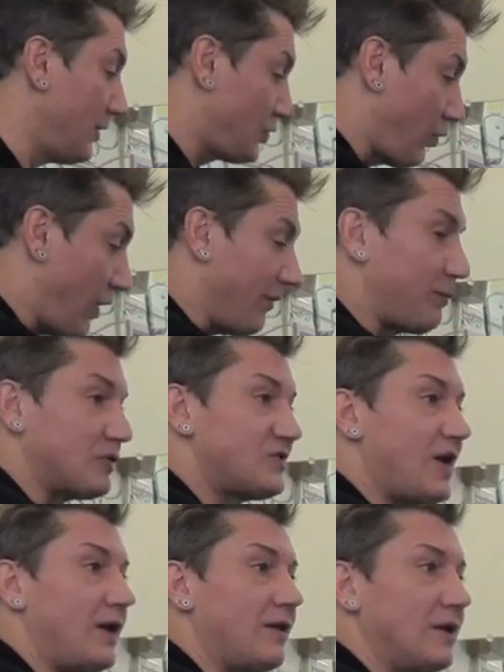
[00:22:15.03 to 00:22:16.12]

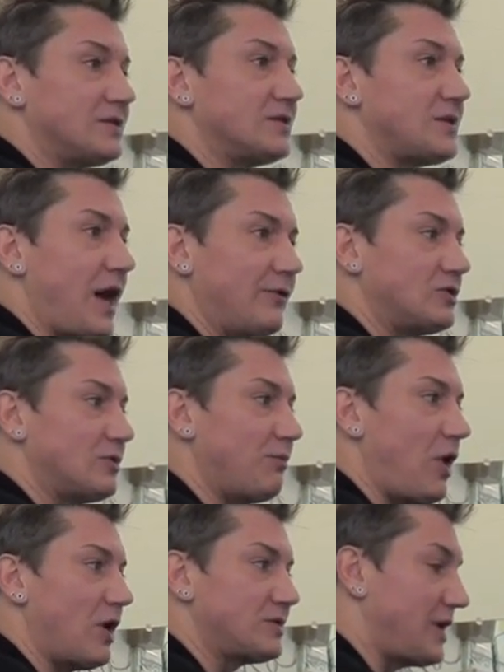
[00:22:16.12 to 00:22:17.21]
12% of this is hydrogen
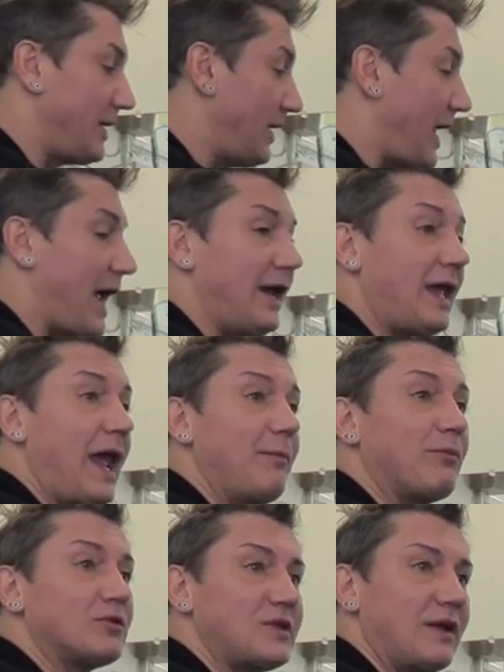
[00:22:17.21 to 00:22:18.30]
peroxide, and
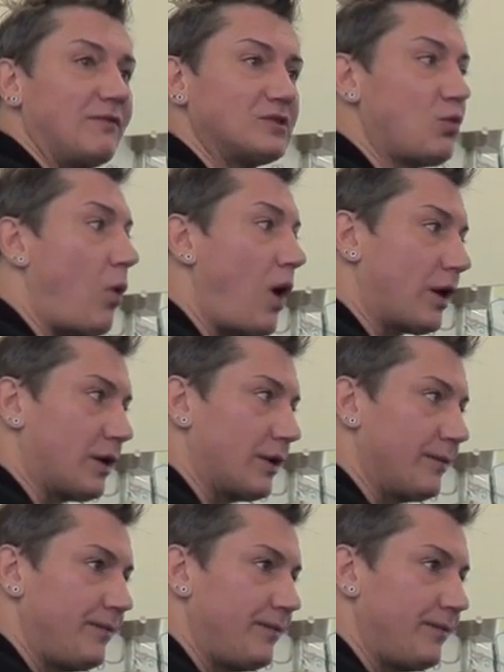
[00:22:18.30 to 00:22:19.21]
88% of it's water.